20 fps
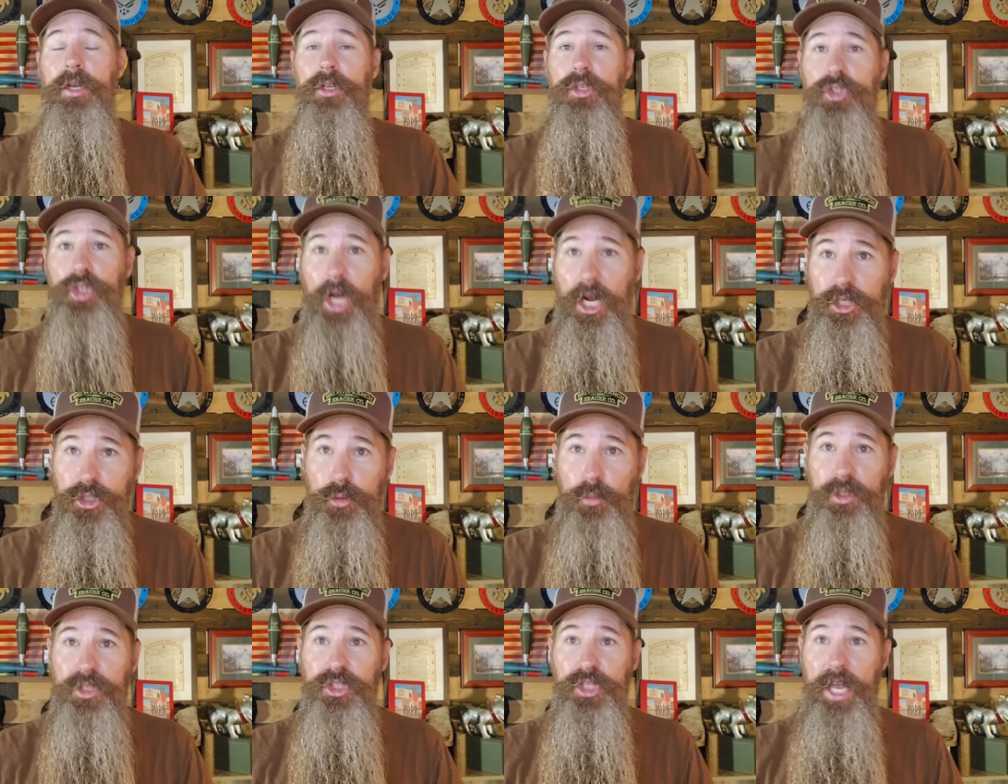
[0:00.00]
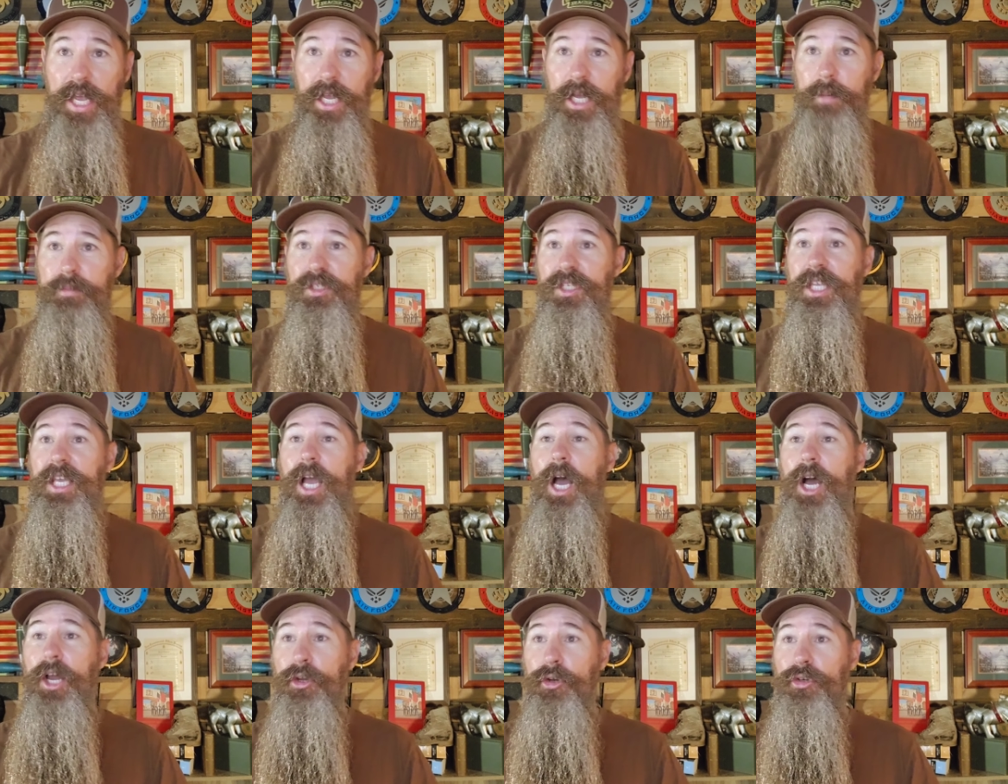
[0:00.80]
Joshua Jacobs,
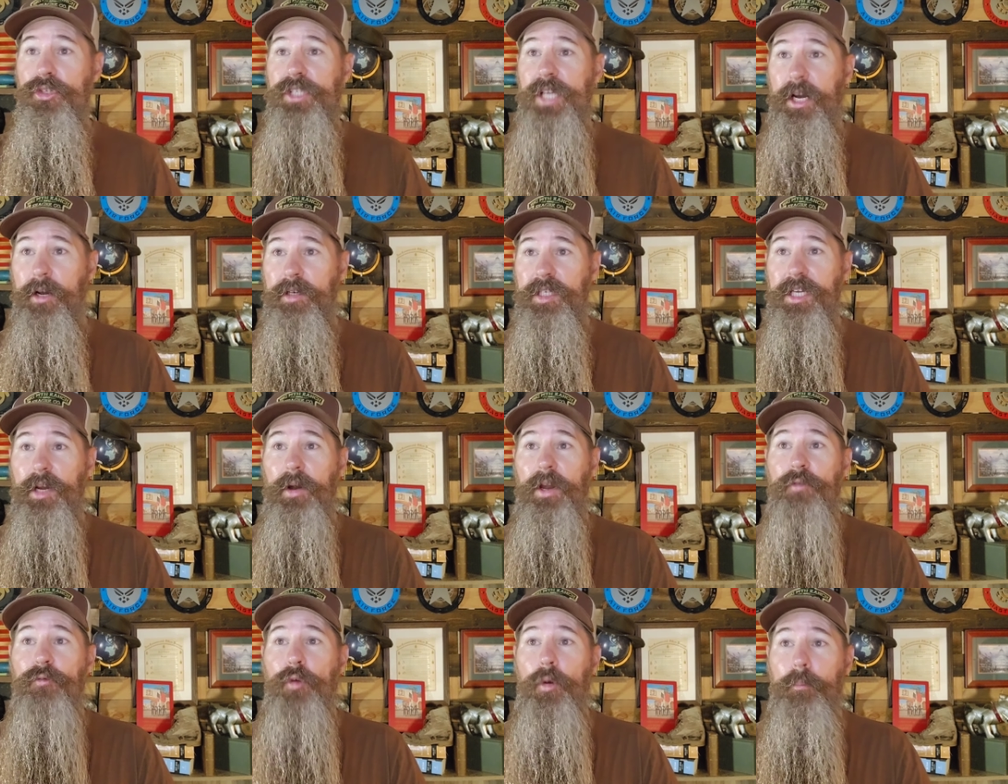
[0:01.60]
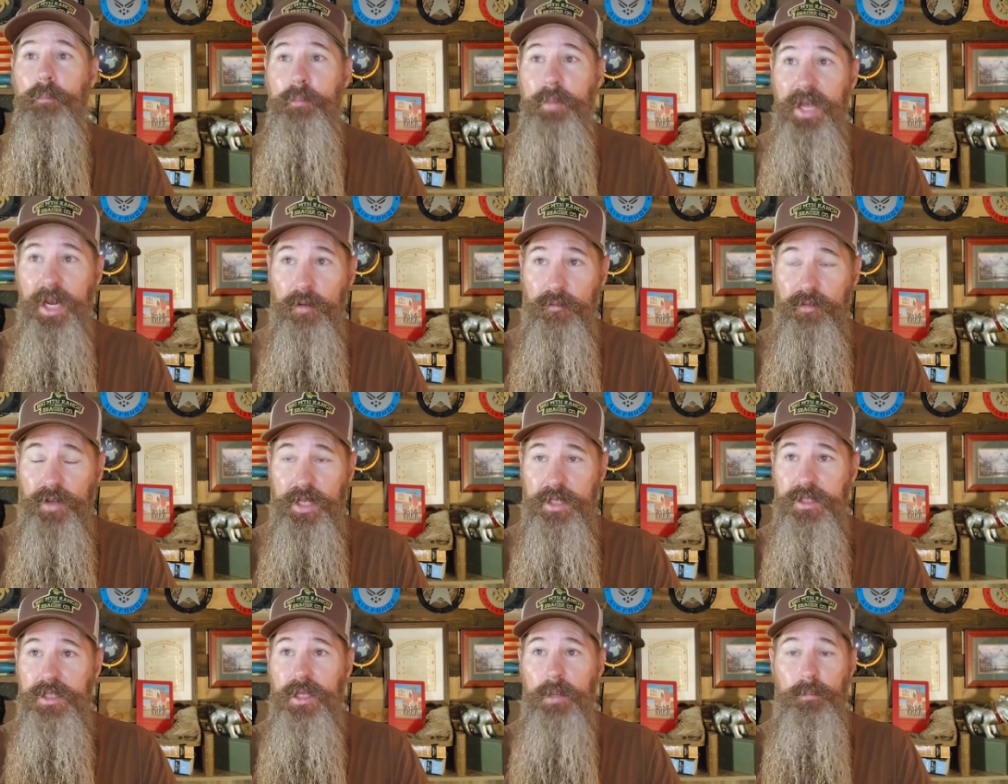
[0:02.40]
the Undersecretary for
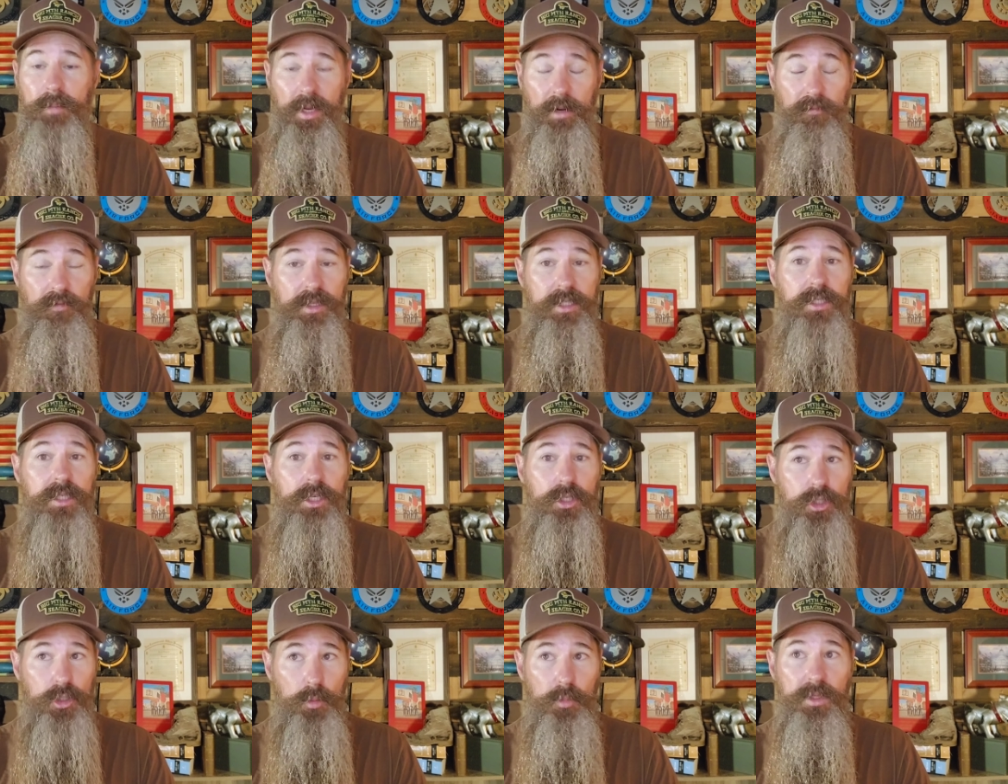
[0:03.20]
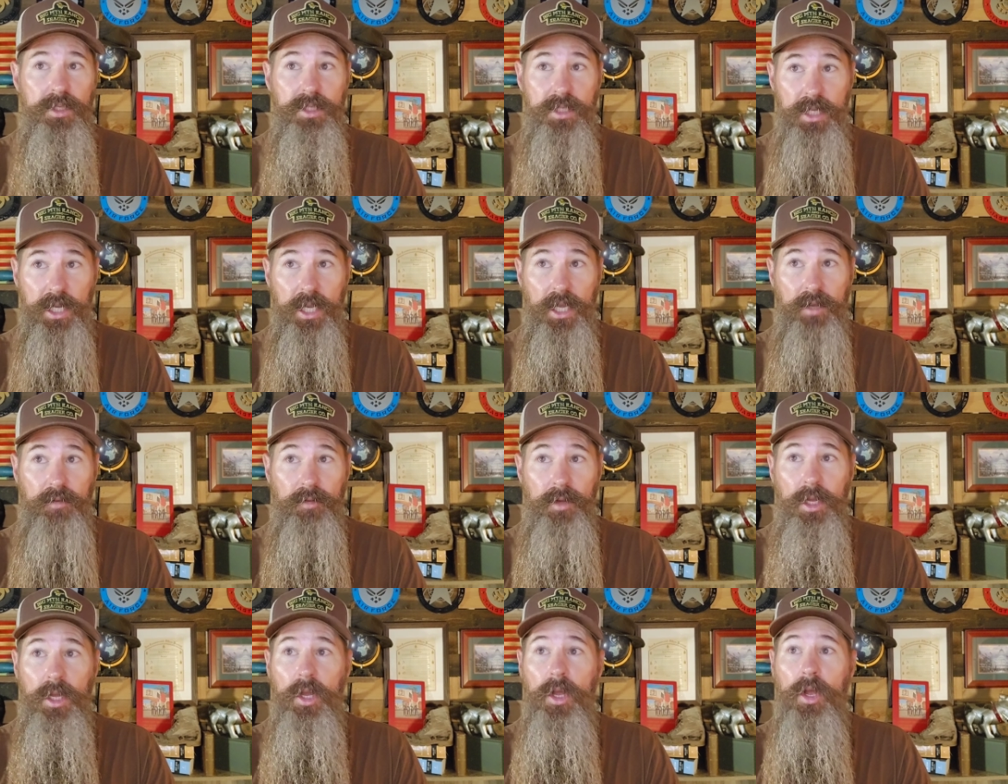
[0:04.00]
Benefits, the benefits that you receive